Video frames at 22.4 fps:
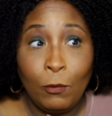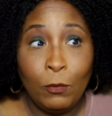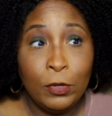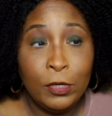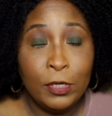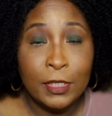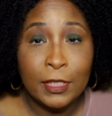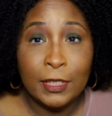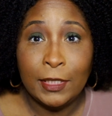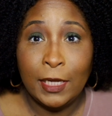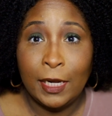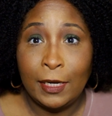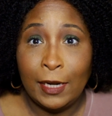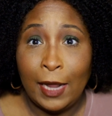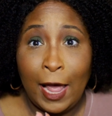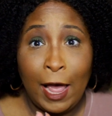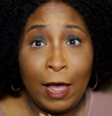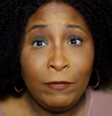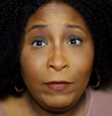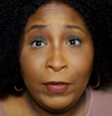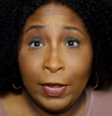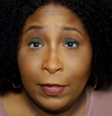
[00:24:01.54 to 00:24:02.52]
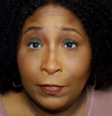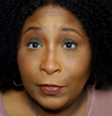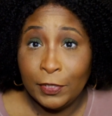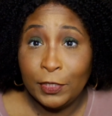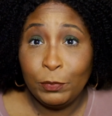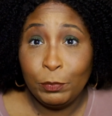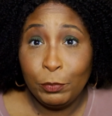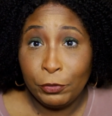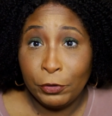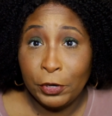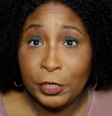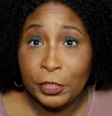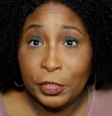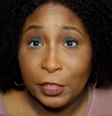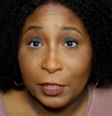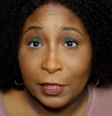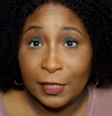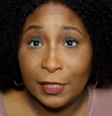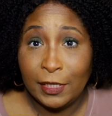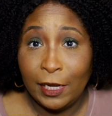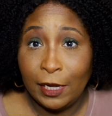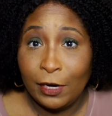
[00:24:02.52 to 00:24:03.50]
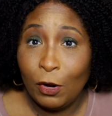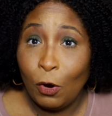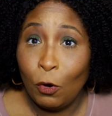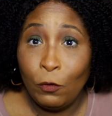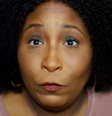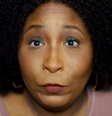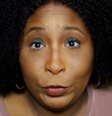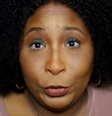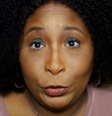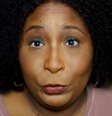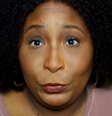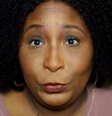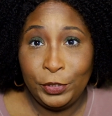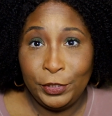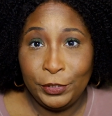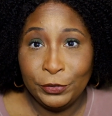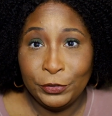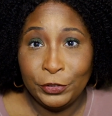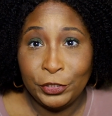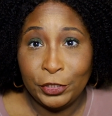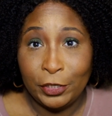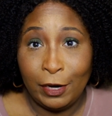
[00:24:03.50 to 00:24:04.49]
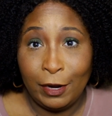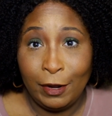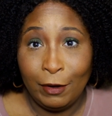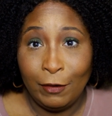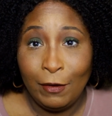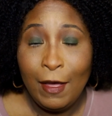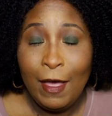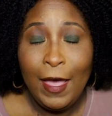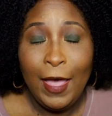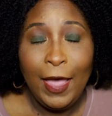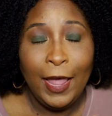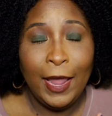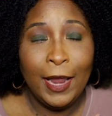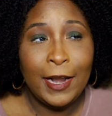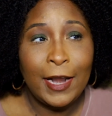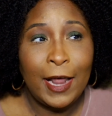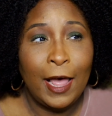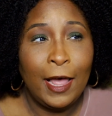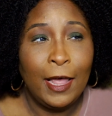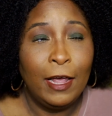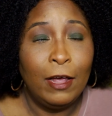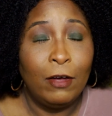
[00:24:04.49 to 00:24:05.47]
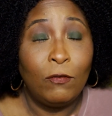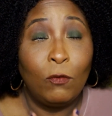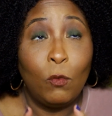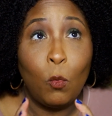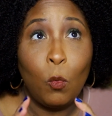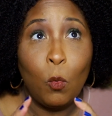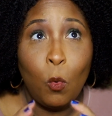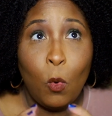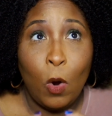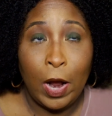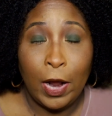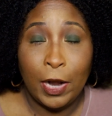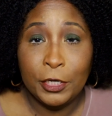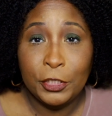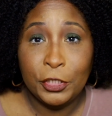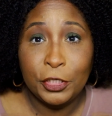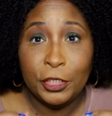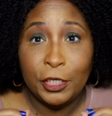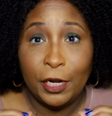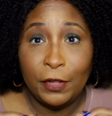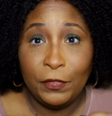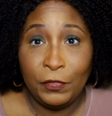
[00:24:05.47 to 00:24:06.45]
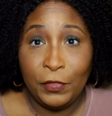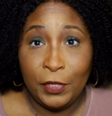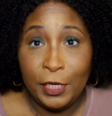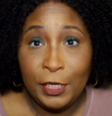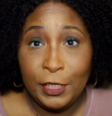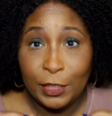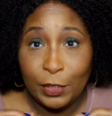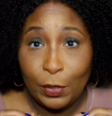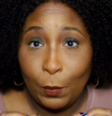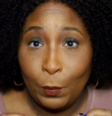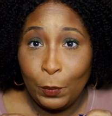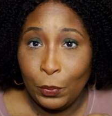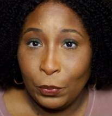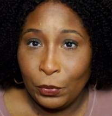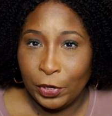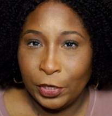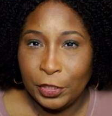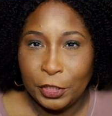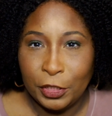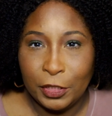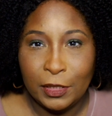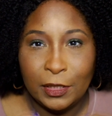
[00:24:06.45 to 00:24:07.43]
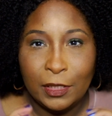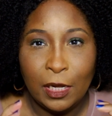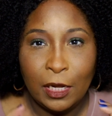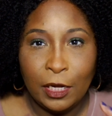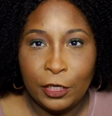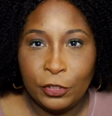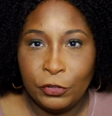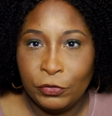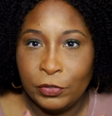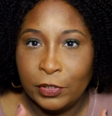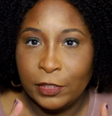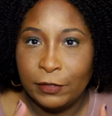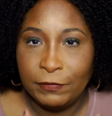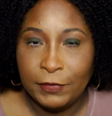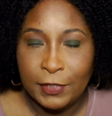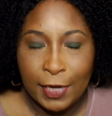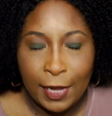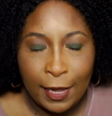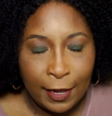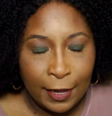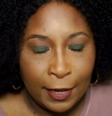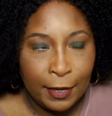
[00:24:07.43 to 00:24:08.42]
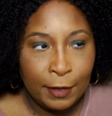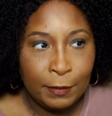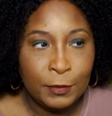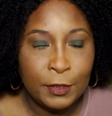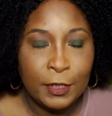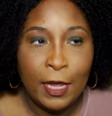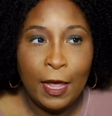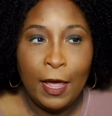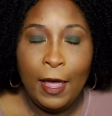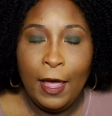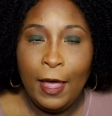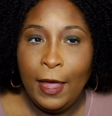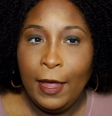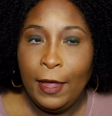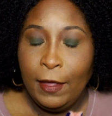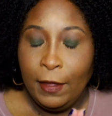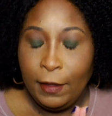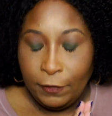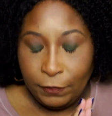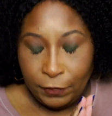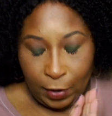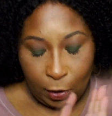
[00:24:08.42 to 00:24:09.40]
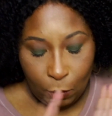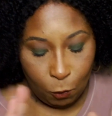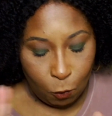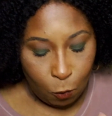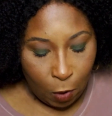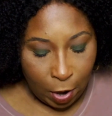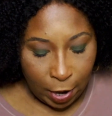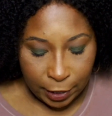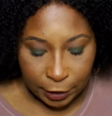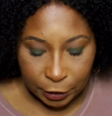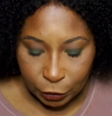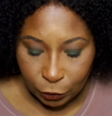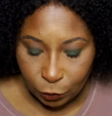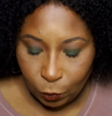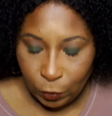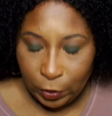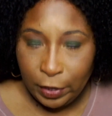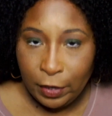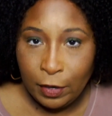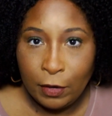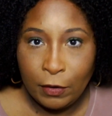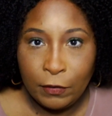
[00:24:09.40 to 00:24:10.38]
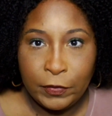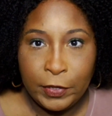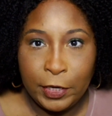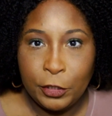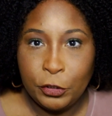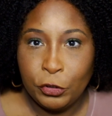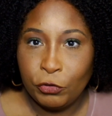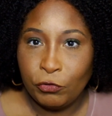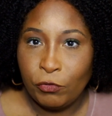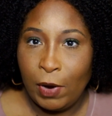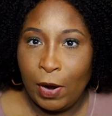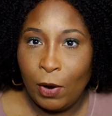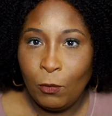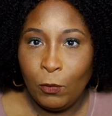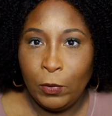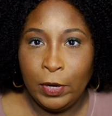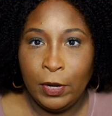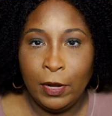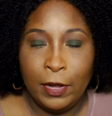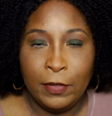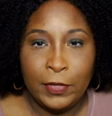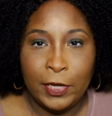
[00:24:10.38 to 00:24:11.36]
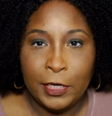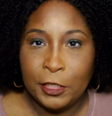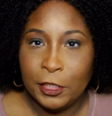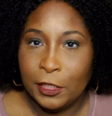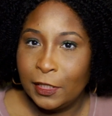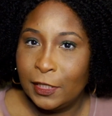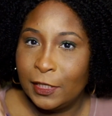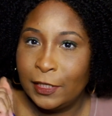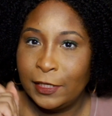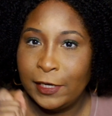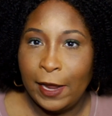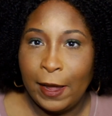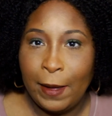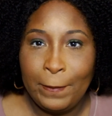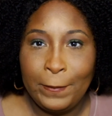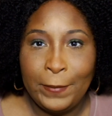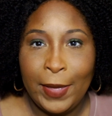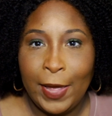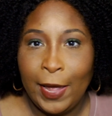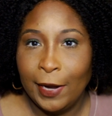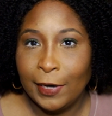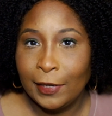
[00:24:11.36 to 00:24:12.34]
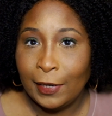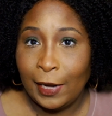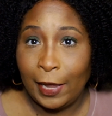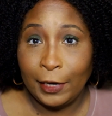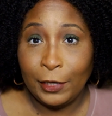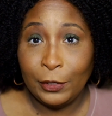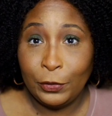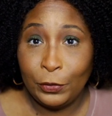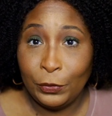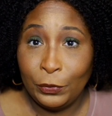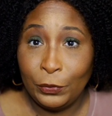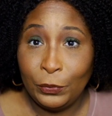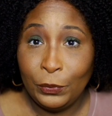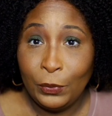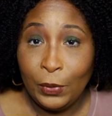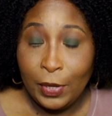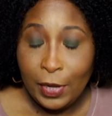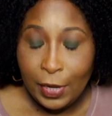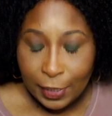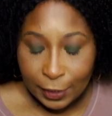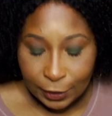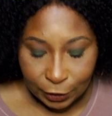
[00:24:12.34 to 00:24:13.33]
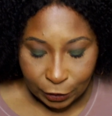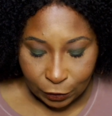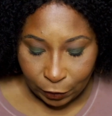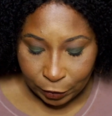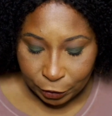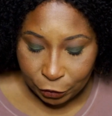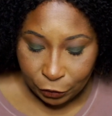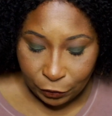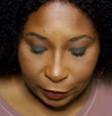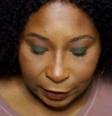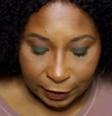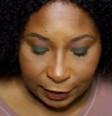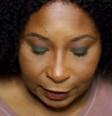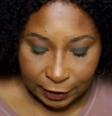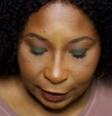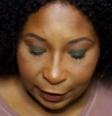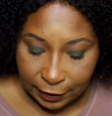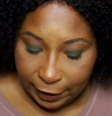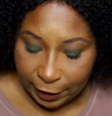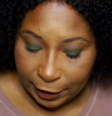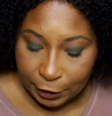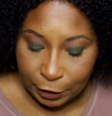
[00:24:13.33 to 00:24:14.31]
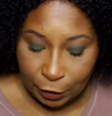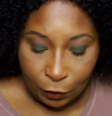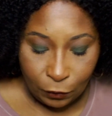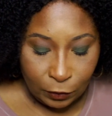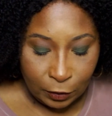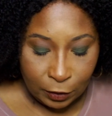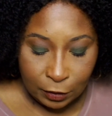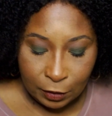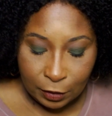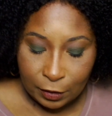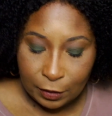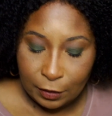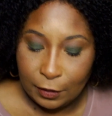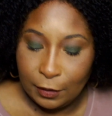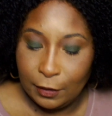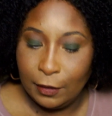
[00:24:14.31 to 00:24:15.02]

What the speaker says: will say I've had this brush set over 2 years, y'all, and I have washed these brushes hundreds of times. They wash well, they dry well, and they just snap back like new. So as you can see, they don't look,